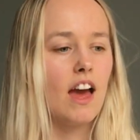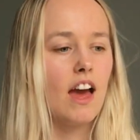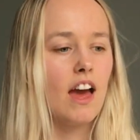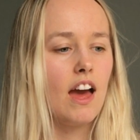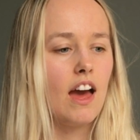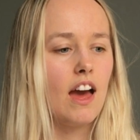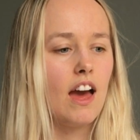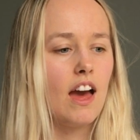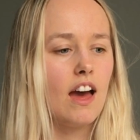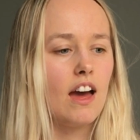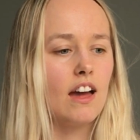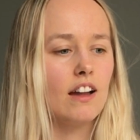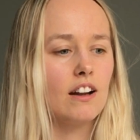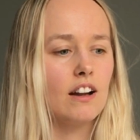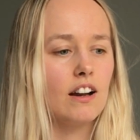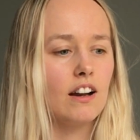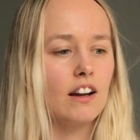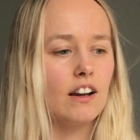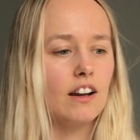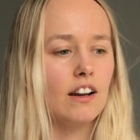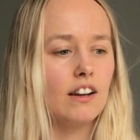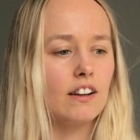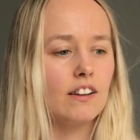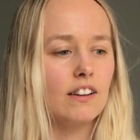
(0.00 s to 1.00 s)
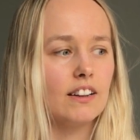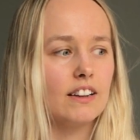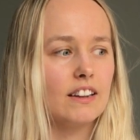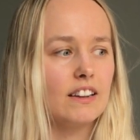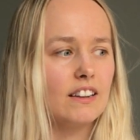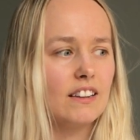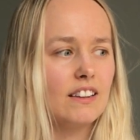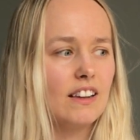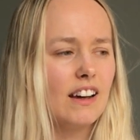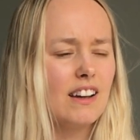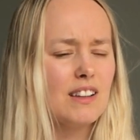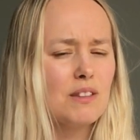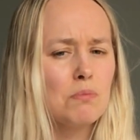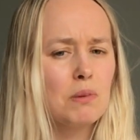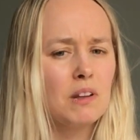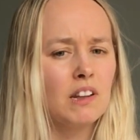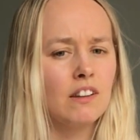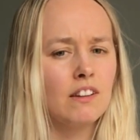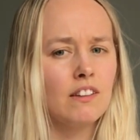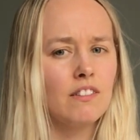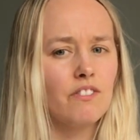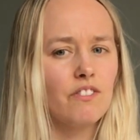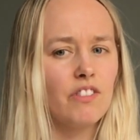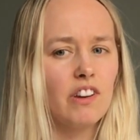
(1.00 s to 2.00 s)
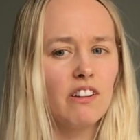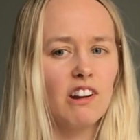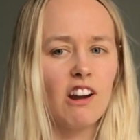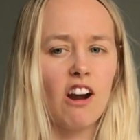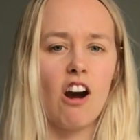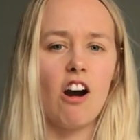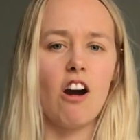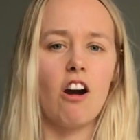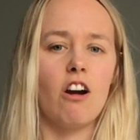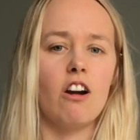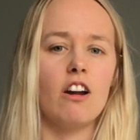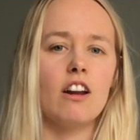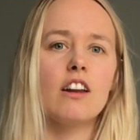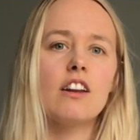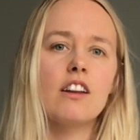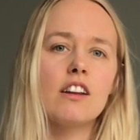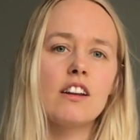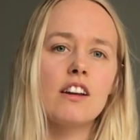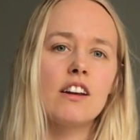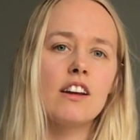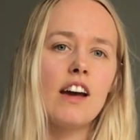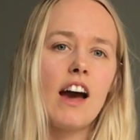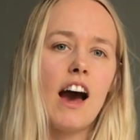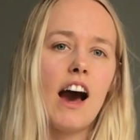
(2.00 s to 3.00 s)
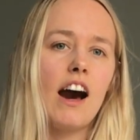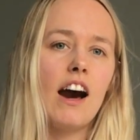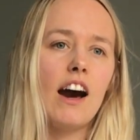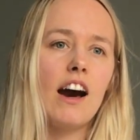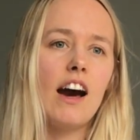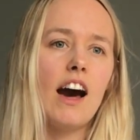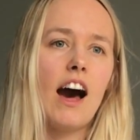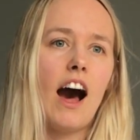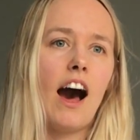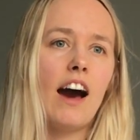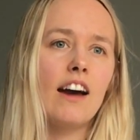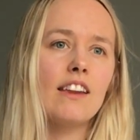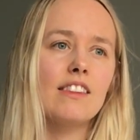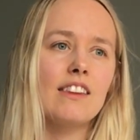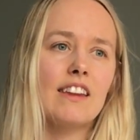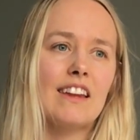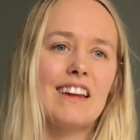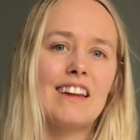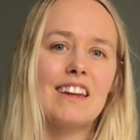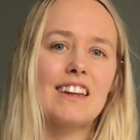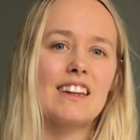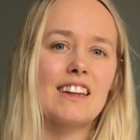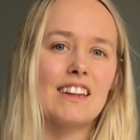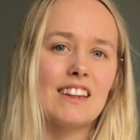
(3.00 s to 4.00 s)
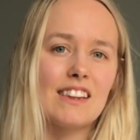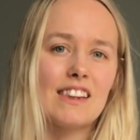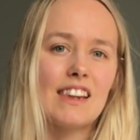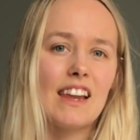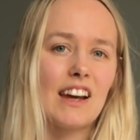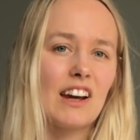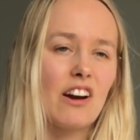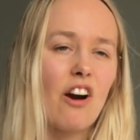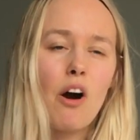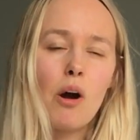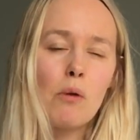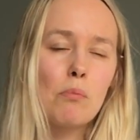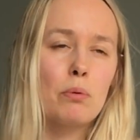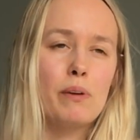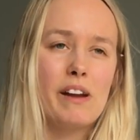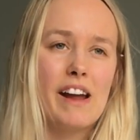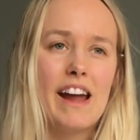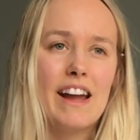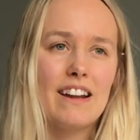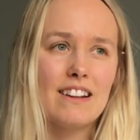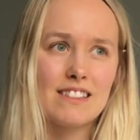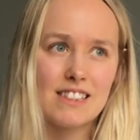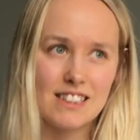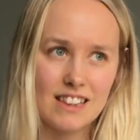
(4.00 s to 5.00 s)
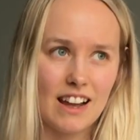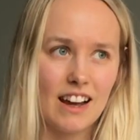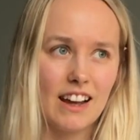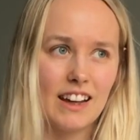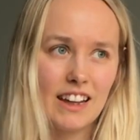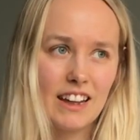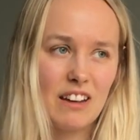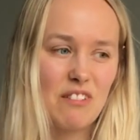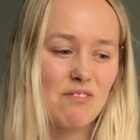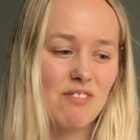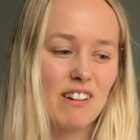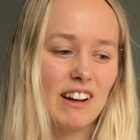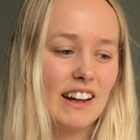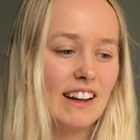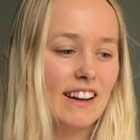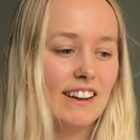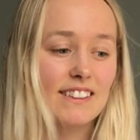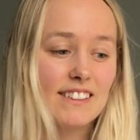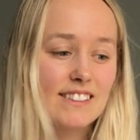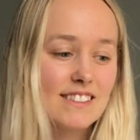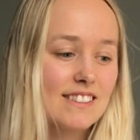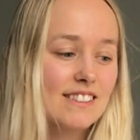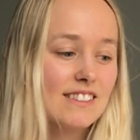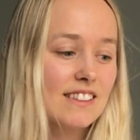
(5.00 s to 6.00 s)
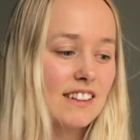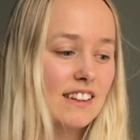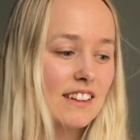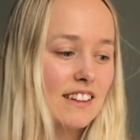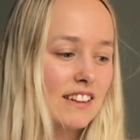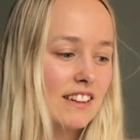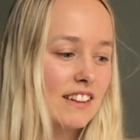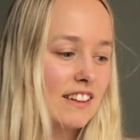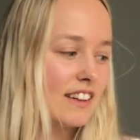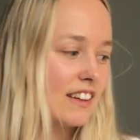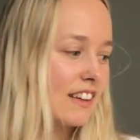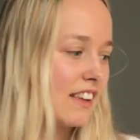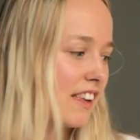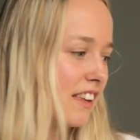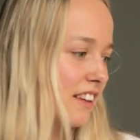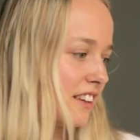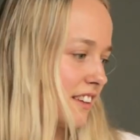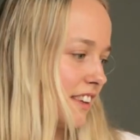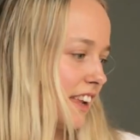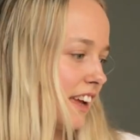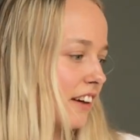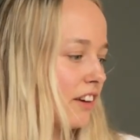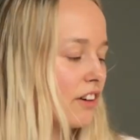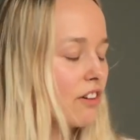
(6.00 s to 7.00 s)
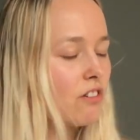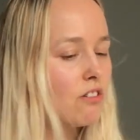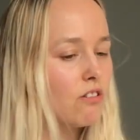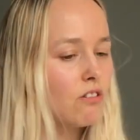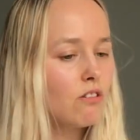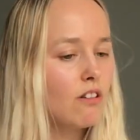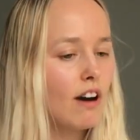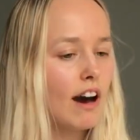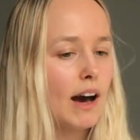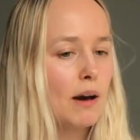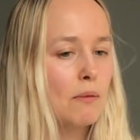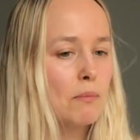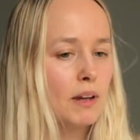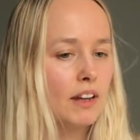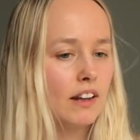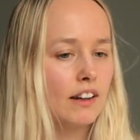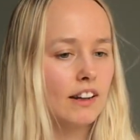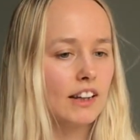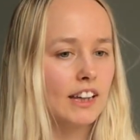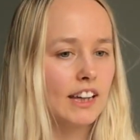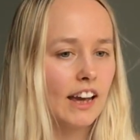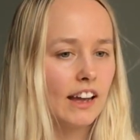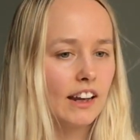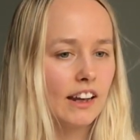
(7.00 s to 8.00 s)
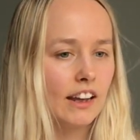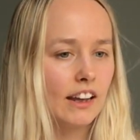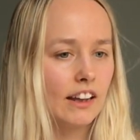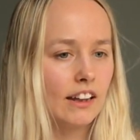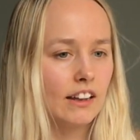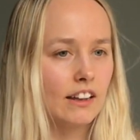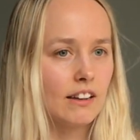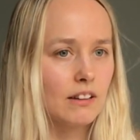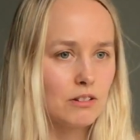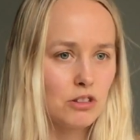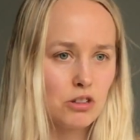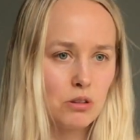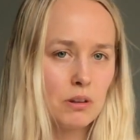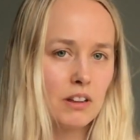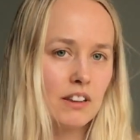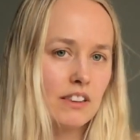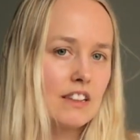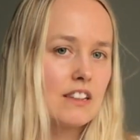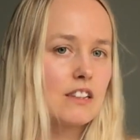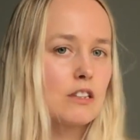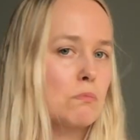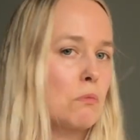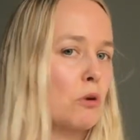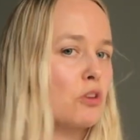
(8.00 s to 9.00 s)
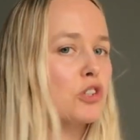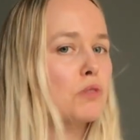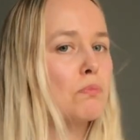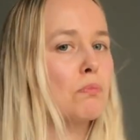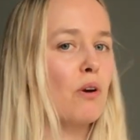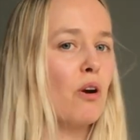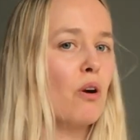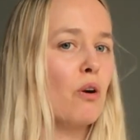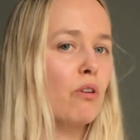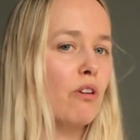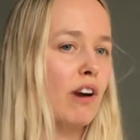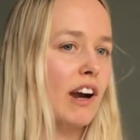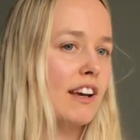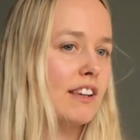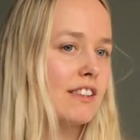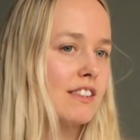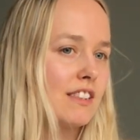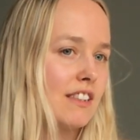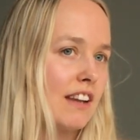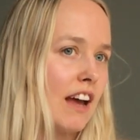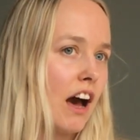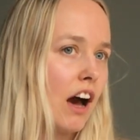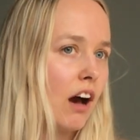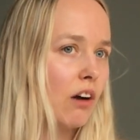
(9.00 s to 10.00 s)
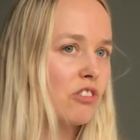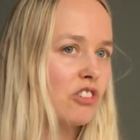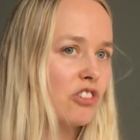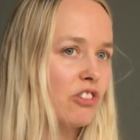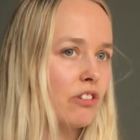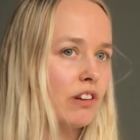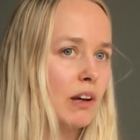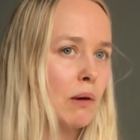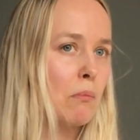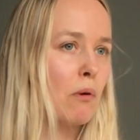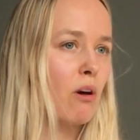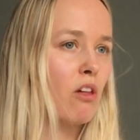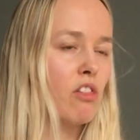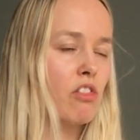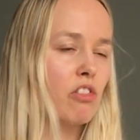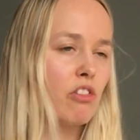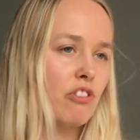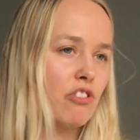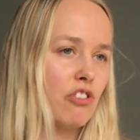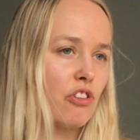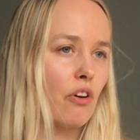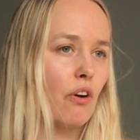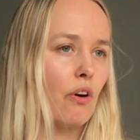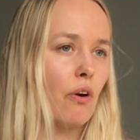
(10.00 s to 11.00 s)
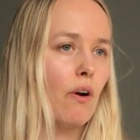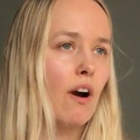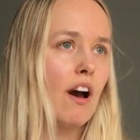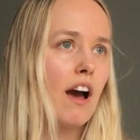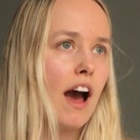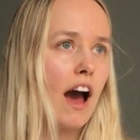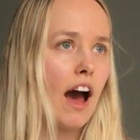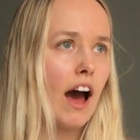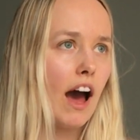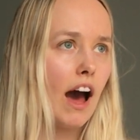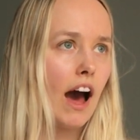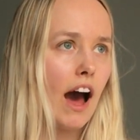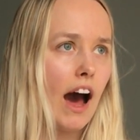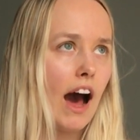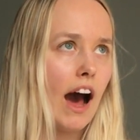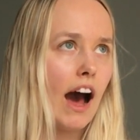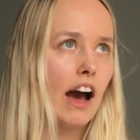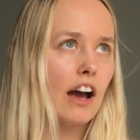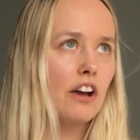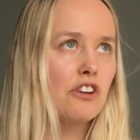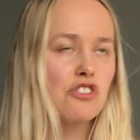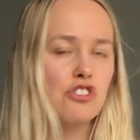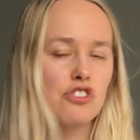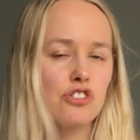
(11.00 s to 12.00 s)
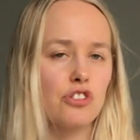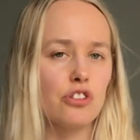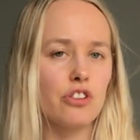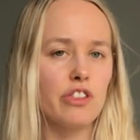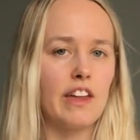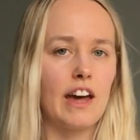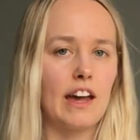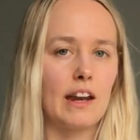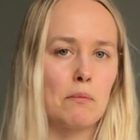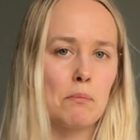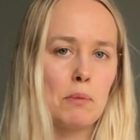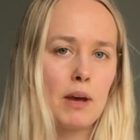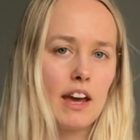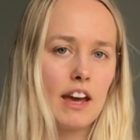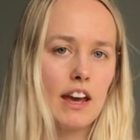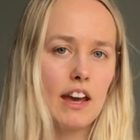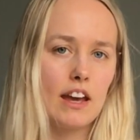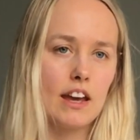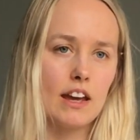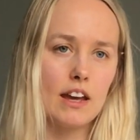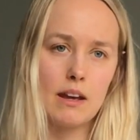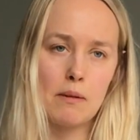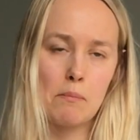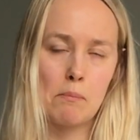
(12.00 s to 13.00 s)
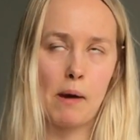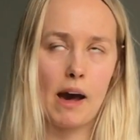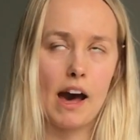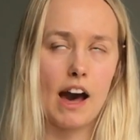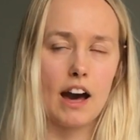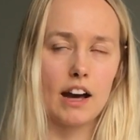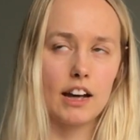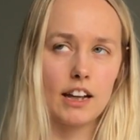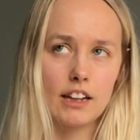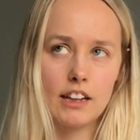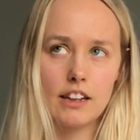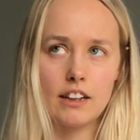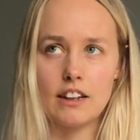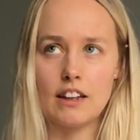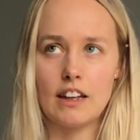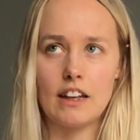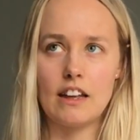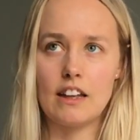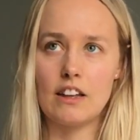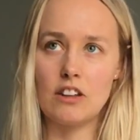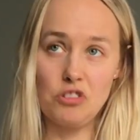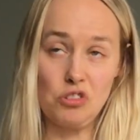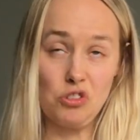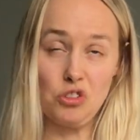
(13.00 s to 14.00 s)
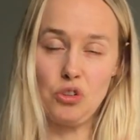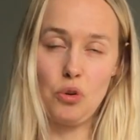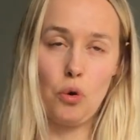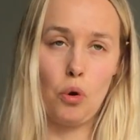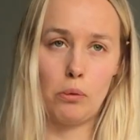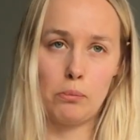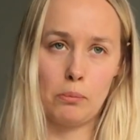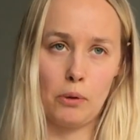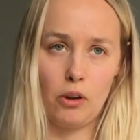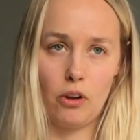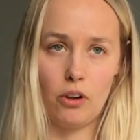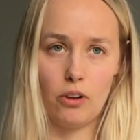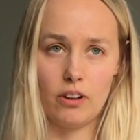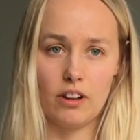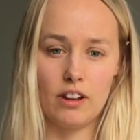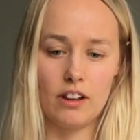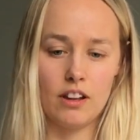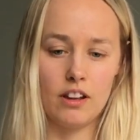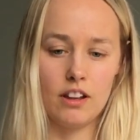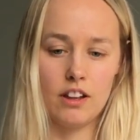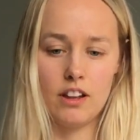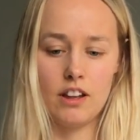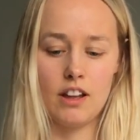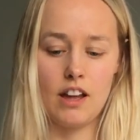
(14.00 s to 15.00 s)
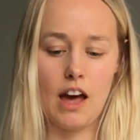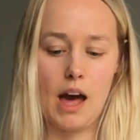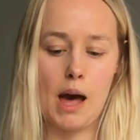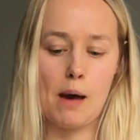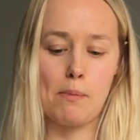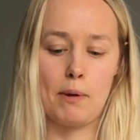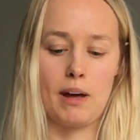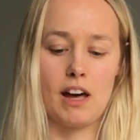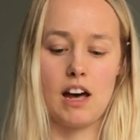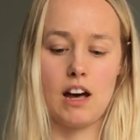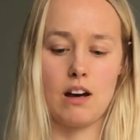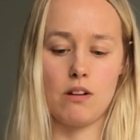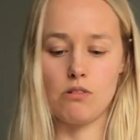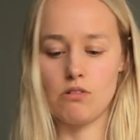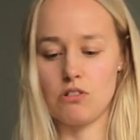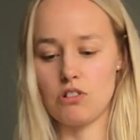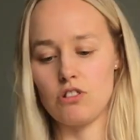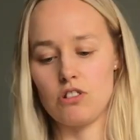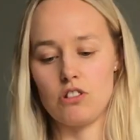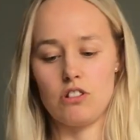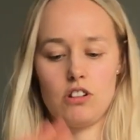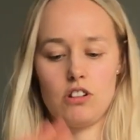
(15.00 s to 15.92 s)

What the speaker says: and that's been very hard. I think like our brains like it when it's like, oh, I've been doing this much progress now during a month, so I should then be back to normal about